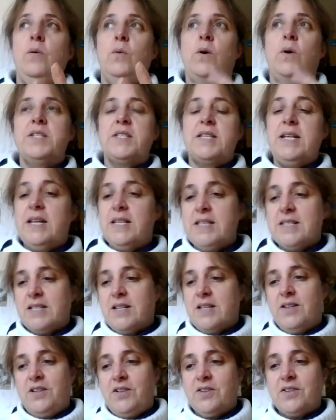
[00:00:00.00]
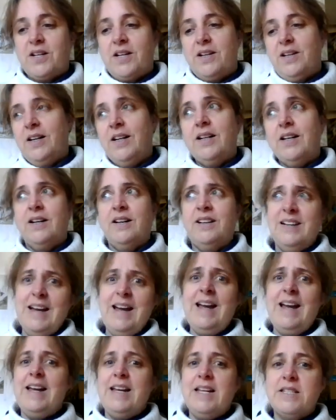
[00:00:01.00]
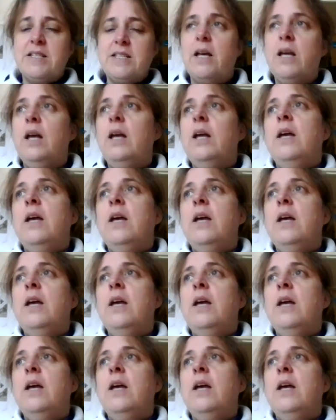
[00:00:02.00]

What's the answer? And you'll go, oh, 8.